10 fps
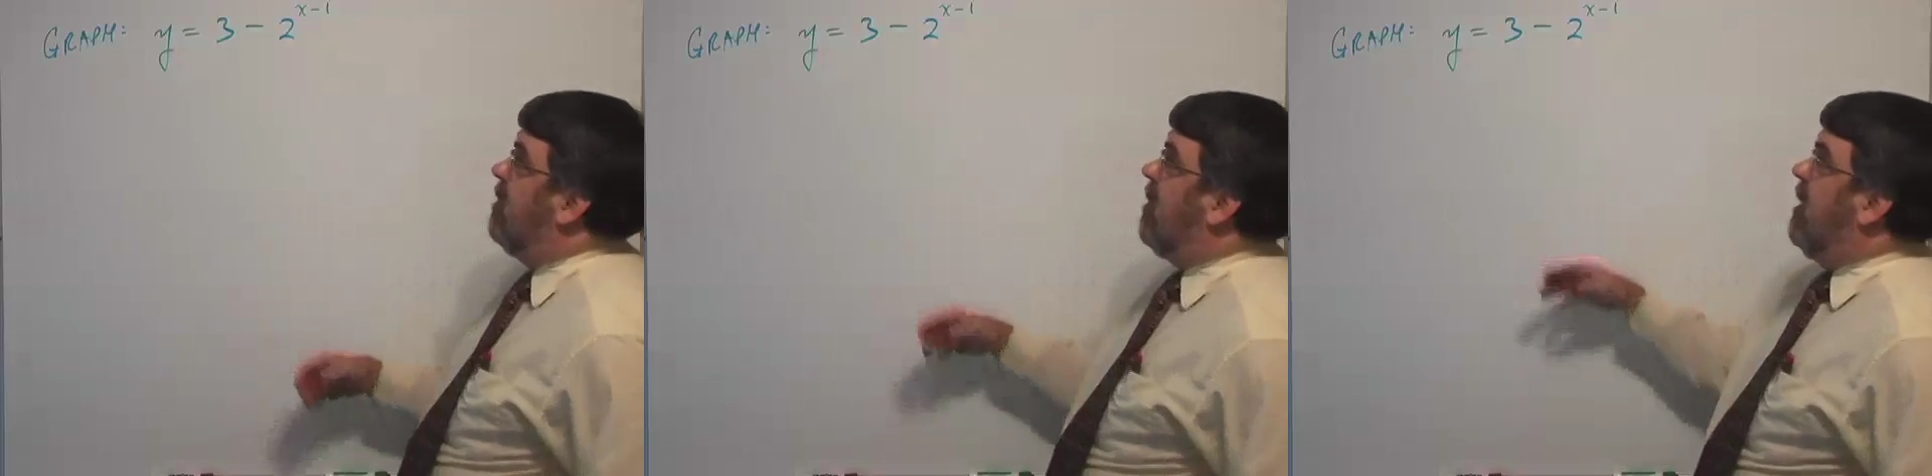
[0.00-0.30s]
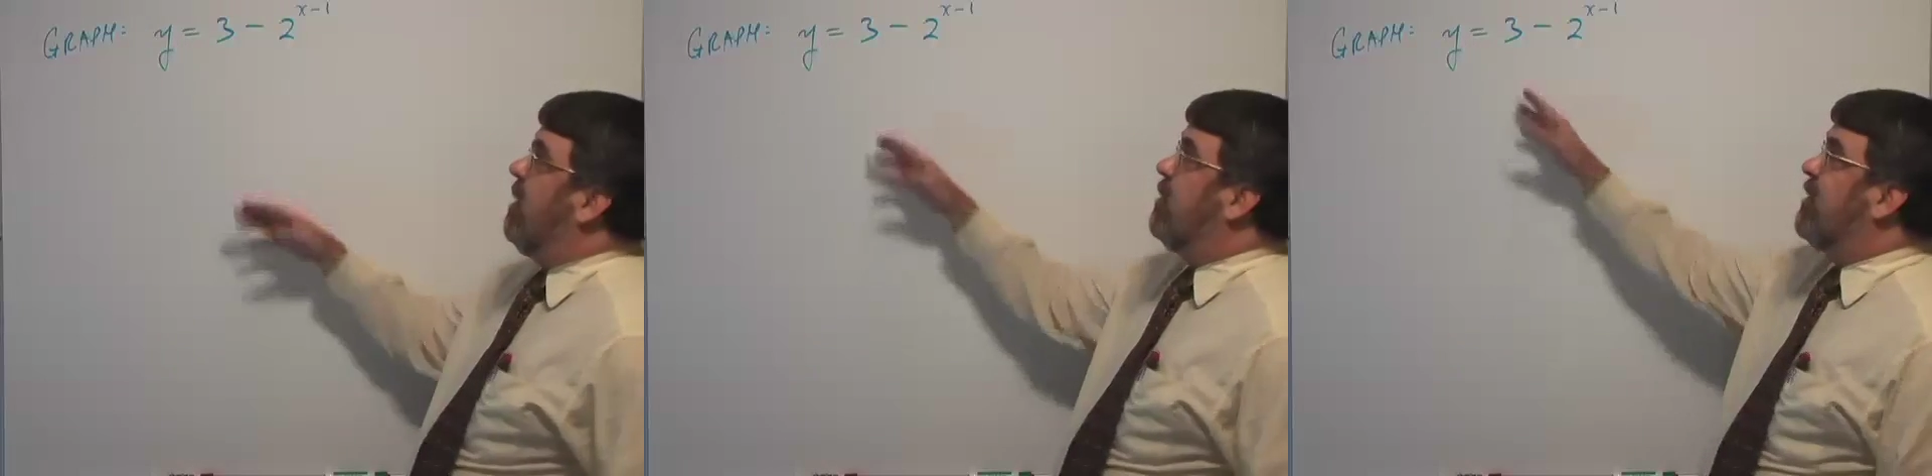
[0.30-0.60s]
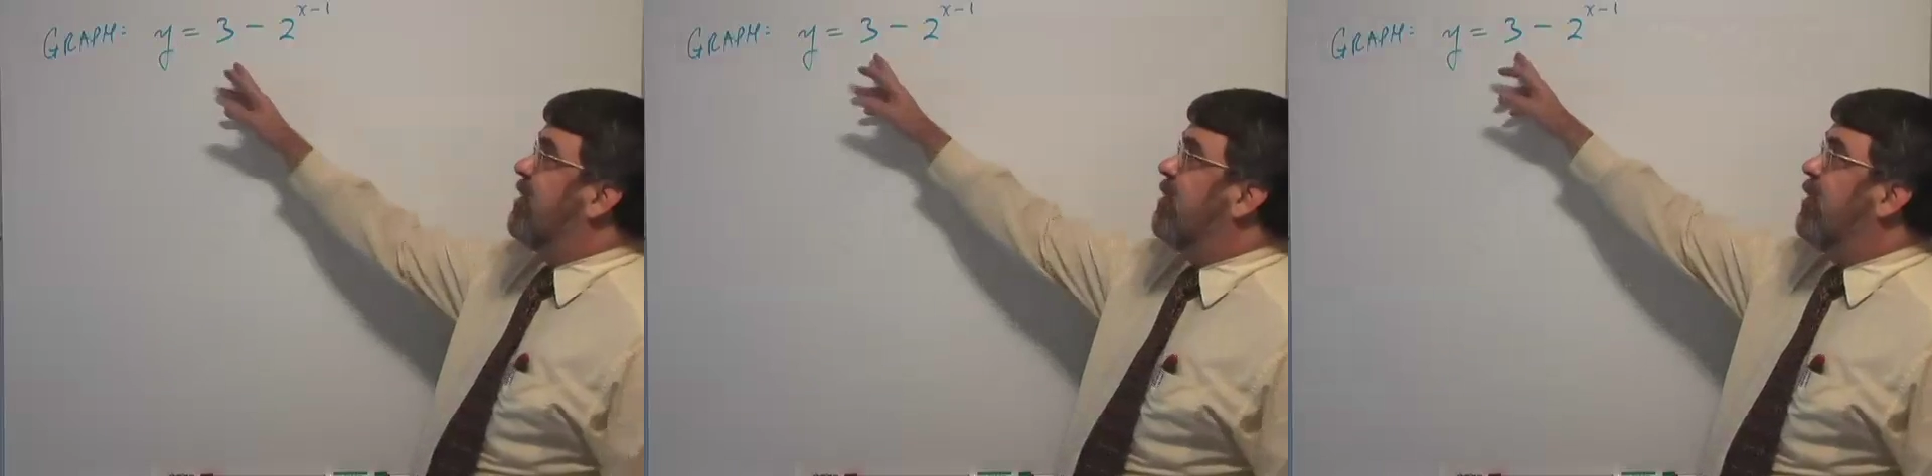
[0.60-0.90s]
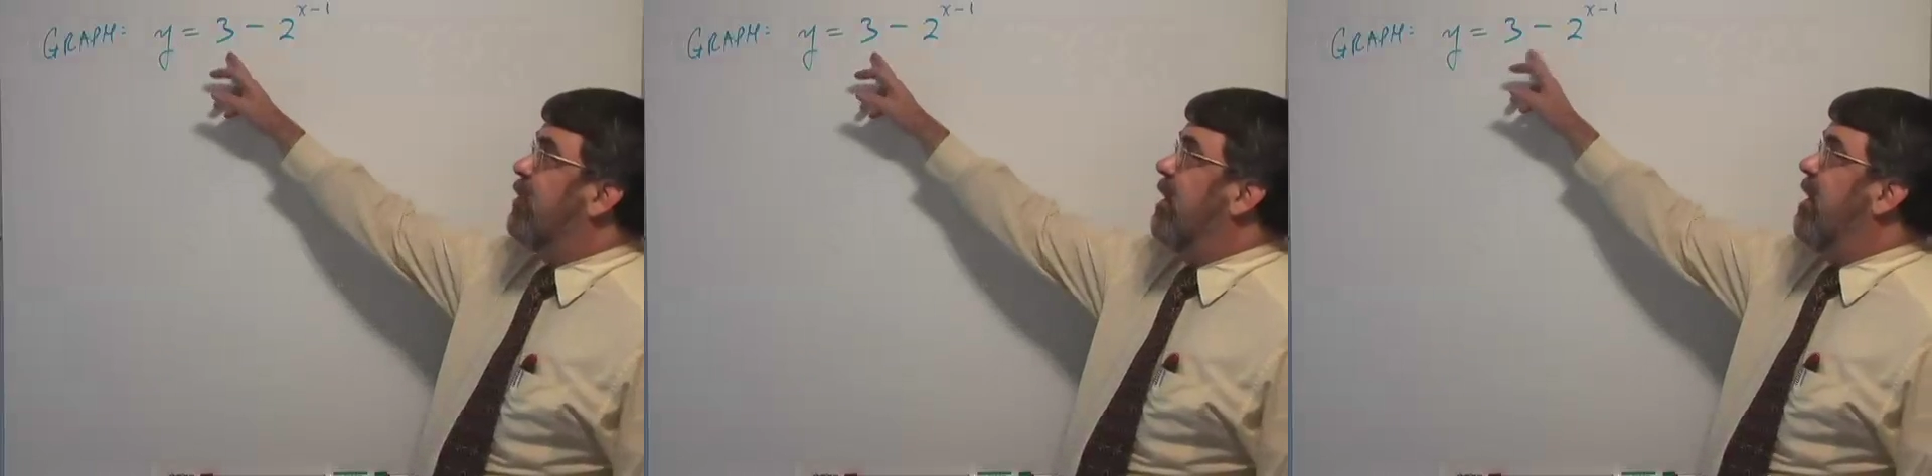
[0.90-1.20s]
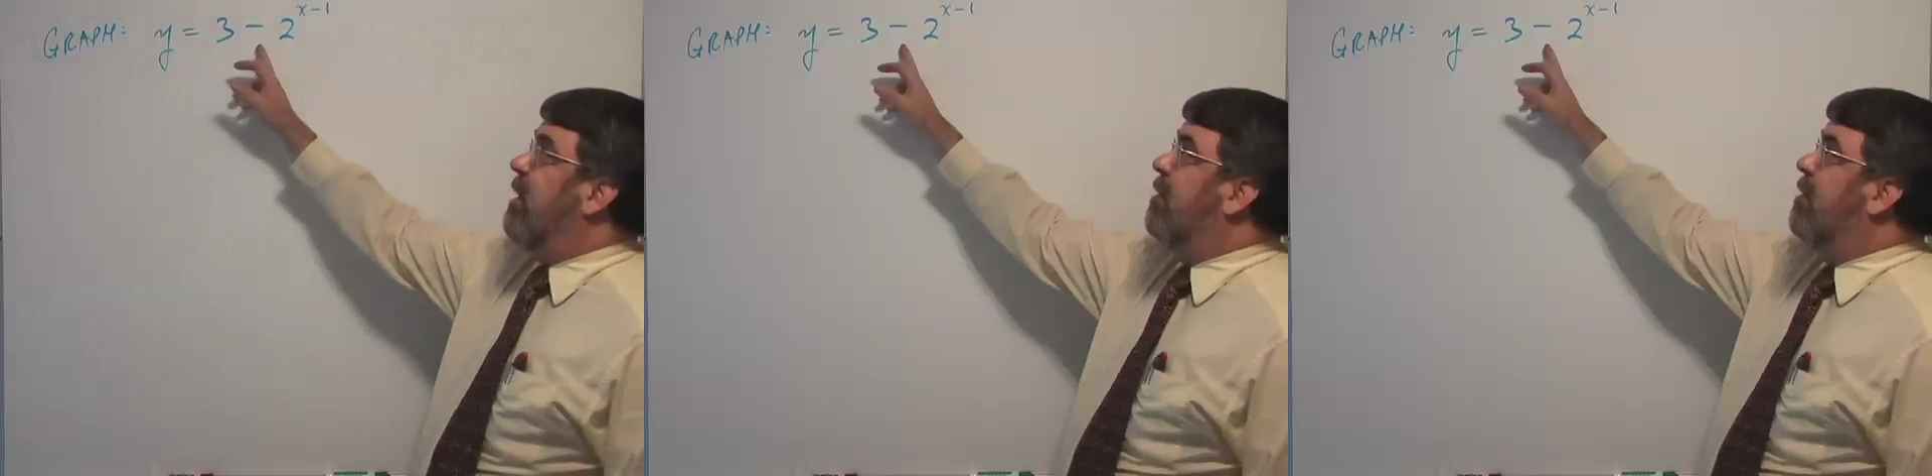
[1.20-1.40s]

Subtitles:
Y equals to 3